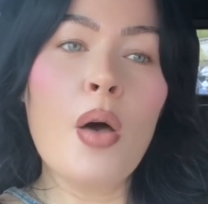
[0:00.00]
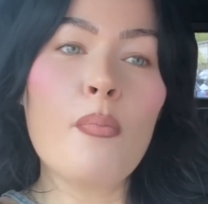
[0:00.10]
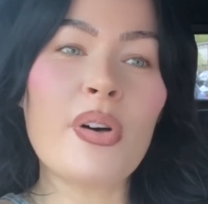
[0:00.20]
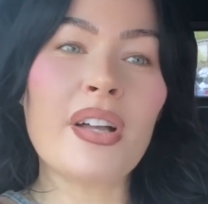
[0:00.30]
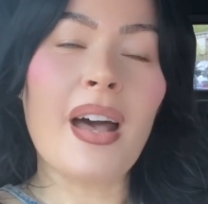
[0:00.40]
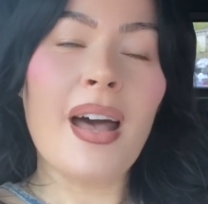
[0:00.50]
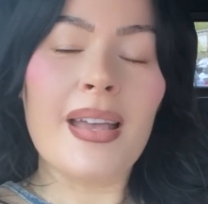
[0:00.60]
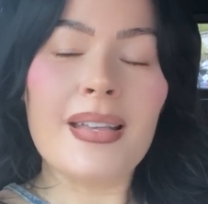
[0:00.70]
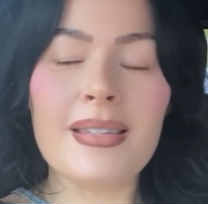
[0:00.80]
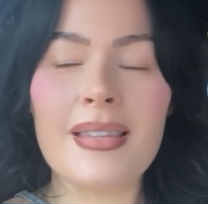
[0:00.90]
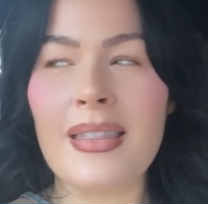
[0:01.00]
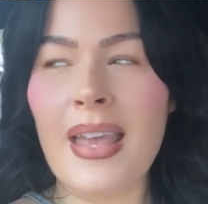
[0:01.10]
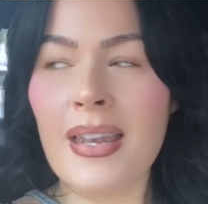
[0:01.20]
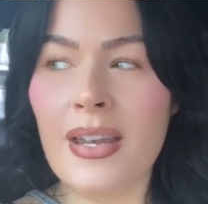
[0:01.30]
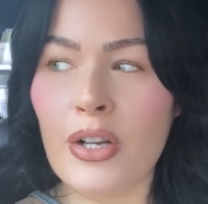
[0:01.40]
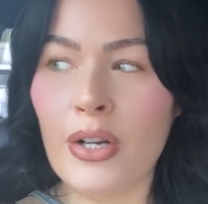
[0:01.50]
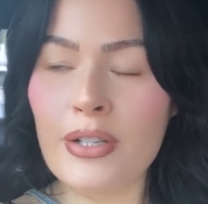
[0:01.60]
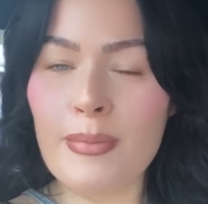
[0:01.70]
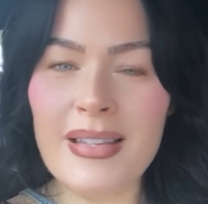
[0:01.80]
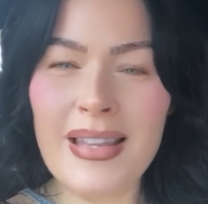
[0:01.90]
But guys, then it
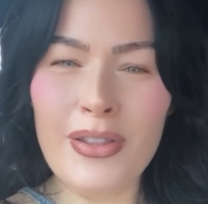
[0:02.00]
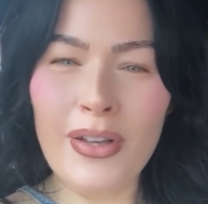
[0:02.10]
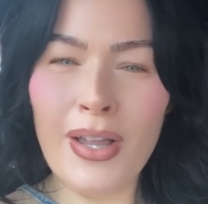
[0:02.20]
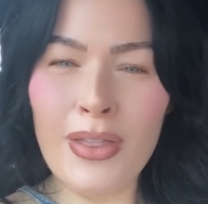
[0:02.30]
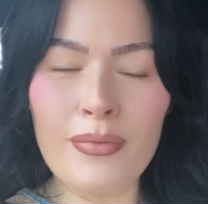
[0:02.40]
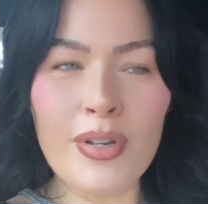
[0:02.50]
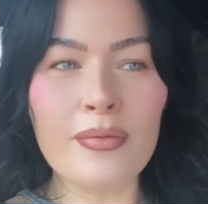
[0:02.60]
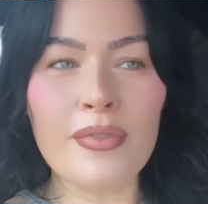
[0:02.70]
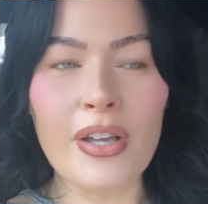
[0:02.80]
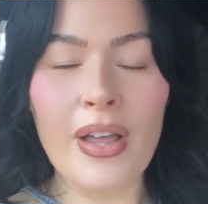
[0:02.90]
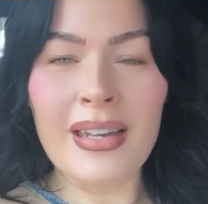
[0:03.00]
occurred to me, I said, look on the RealReal.